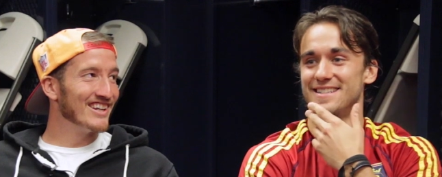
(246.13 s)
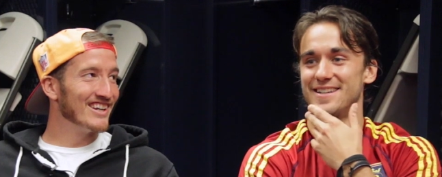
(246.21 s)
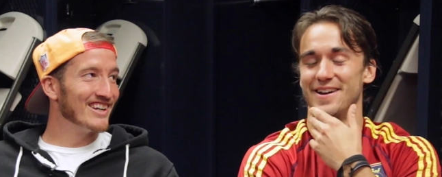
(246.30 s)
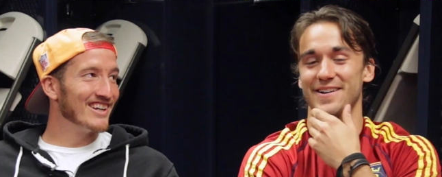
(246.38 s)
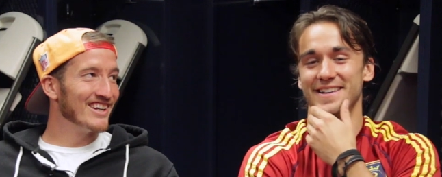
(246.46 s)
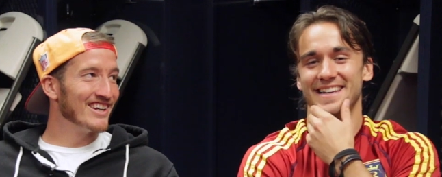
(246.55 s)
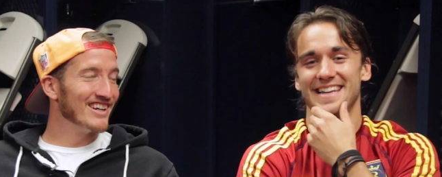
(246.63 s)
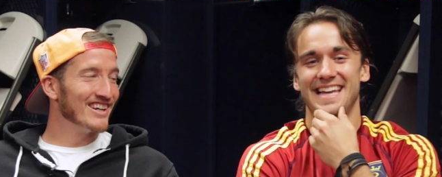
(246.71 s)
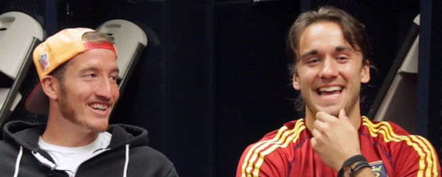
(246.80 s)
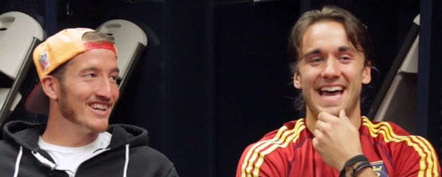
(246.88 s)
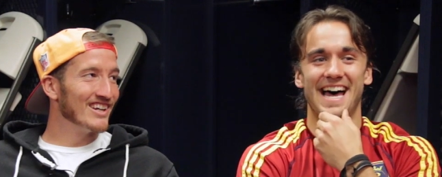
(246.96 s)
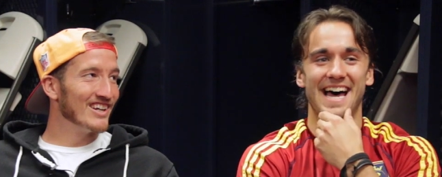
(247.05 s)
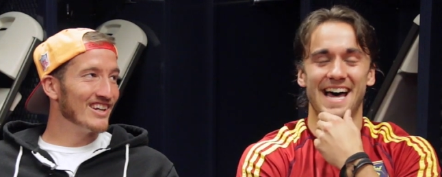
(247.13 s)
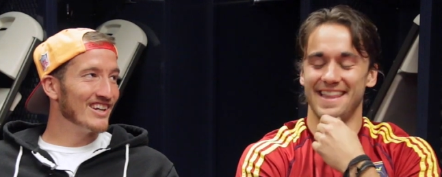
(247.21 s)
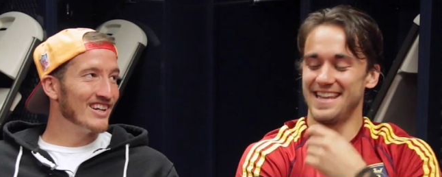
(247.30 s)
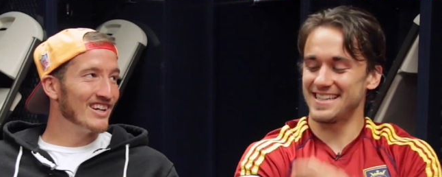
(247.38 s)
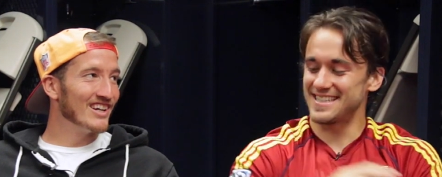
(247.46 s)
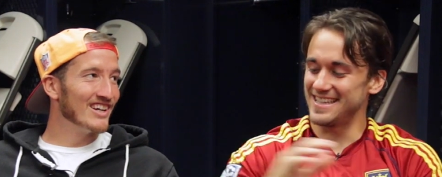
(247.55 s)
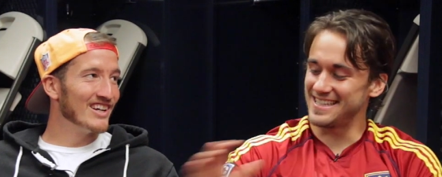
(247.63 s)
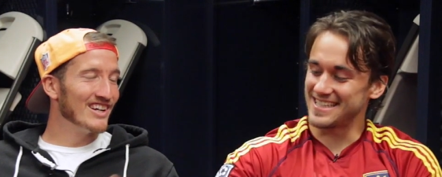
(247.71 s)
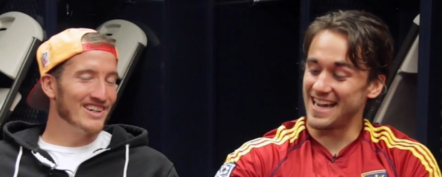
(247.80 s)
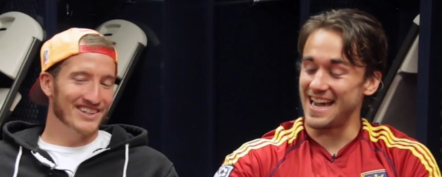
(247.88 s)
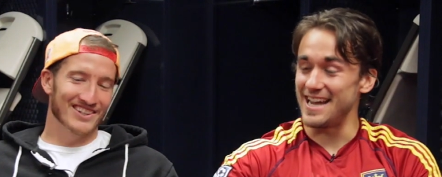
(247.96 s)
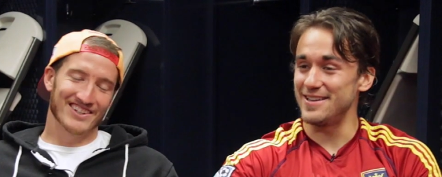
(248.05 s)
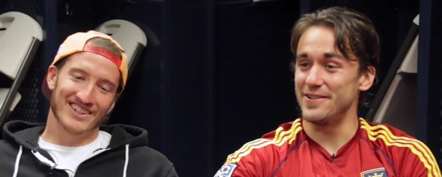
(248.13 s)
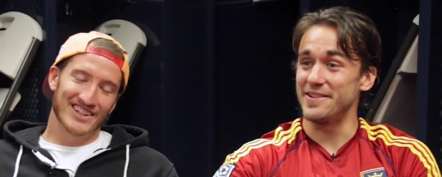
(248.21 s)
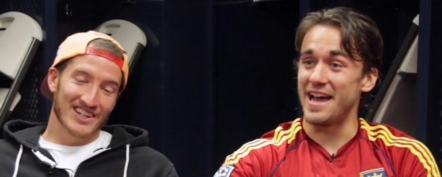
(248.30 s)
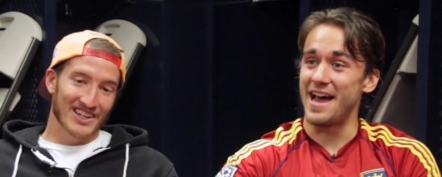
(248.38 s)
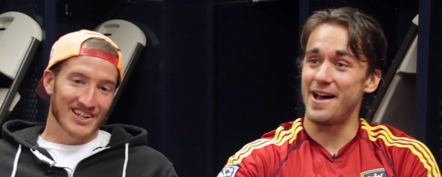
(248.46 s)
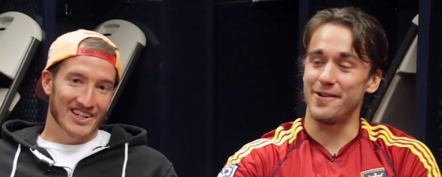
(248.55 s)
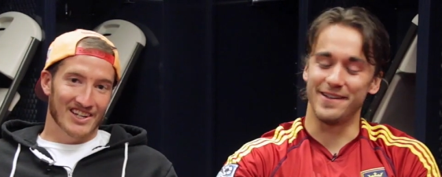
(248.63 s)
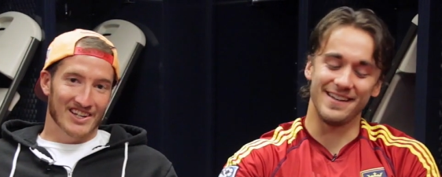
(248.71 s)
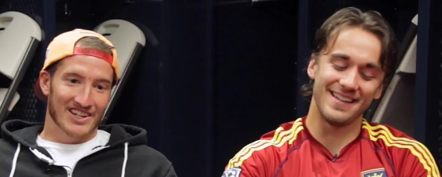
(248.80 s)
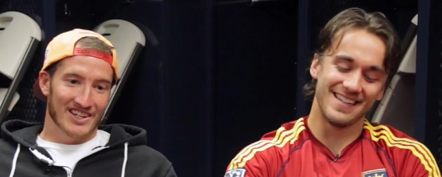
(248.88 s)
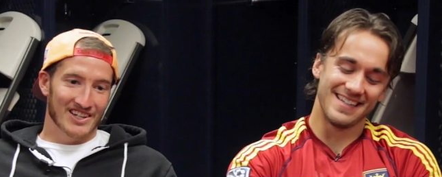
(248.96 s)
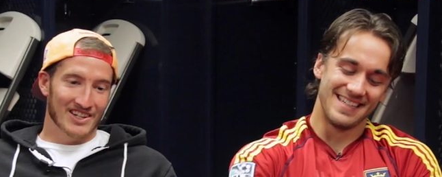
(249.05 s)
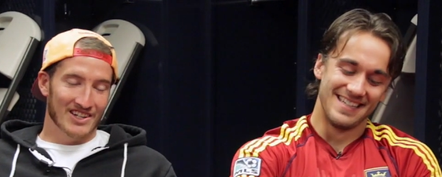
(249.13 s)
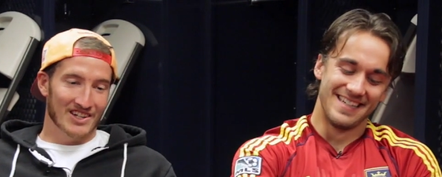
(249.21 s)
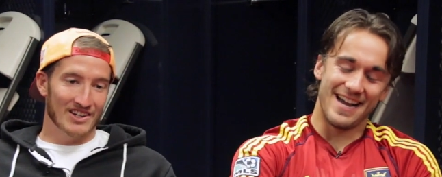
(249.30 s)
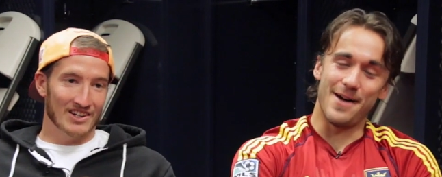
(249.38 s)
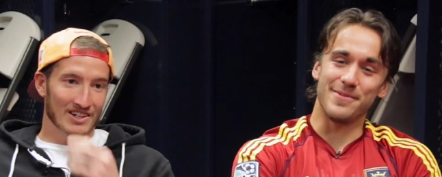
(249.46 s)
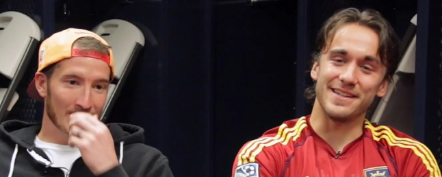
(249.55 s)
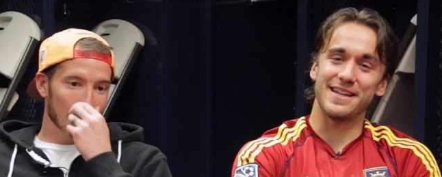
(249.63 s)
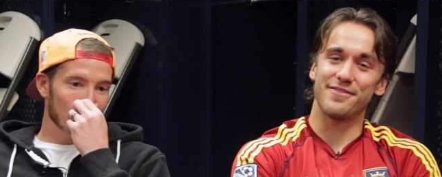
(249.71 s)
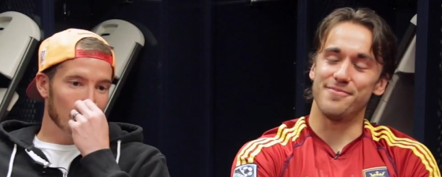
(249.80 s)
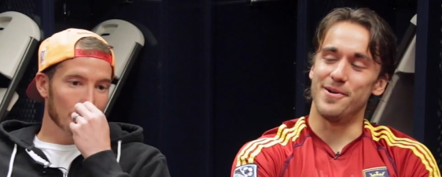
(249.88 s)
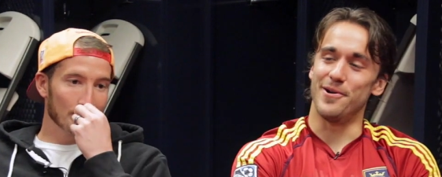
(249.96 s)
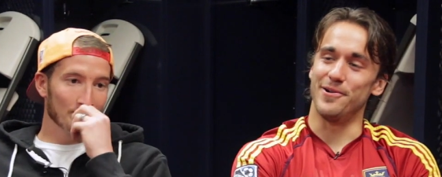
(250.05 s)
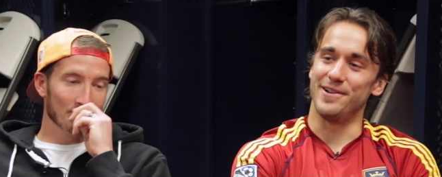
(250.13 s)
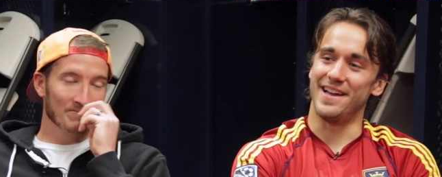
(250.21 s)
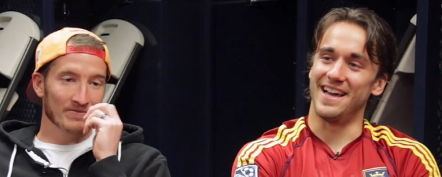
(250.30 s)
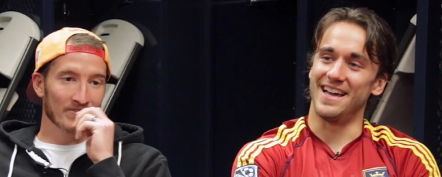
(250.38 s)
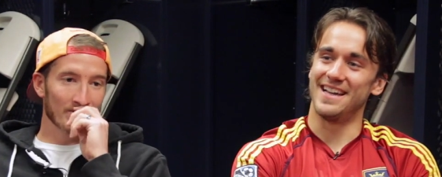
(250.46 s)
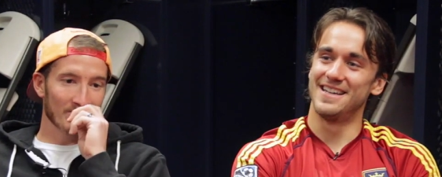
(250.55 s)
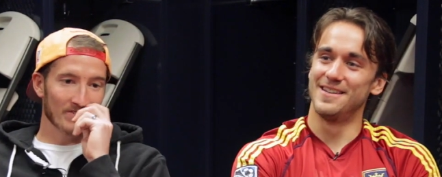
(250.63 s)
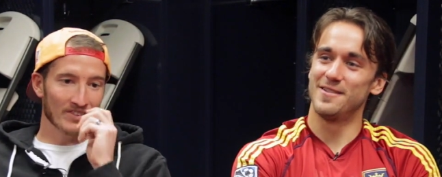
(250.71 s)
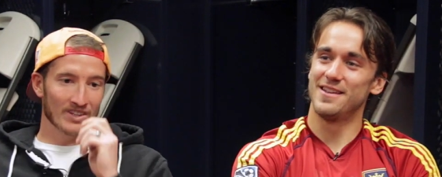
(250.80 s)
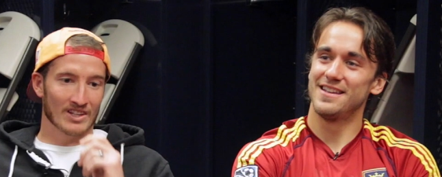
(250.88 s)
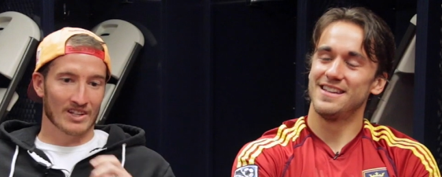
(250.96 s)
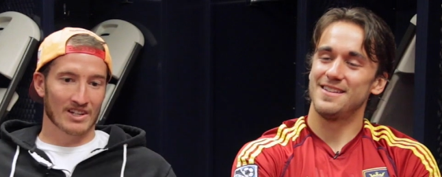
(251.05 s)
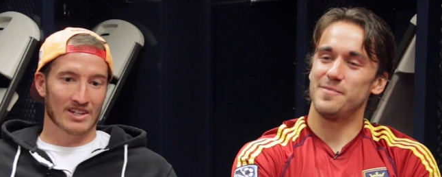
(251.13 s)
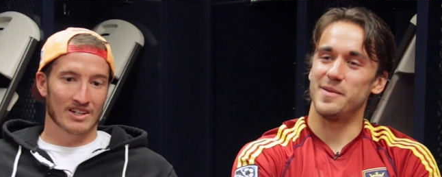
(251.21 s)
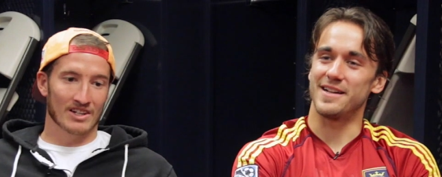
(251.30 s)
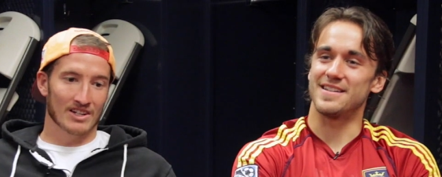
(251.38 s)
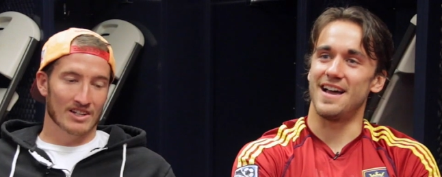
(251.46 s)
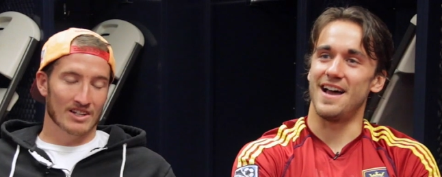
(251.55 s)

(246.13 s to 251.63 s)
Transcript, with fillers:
Speaker 1: So, uh, thanks to this guy, I do now, and I'm in gift mode, uh, big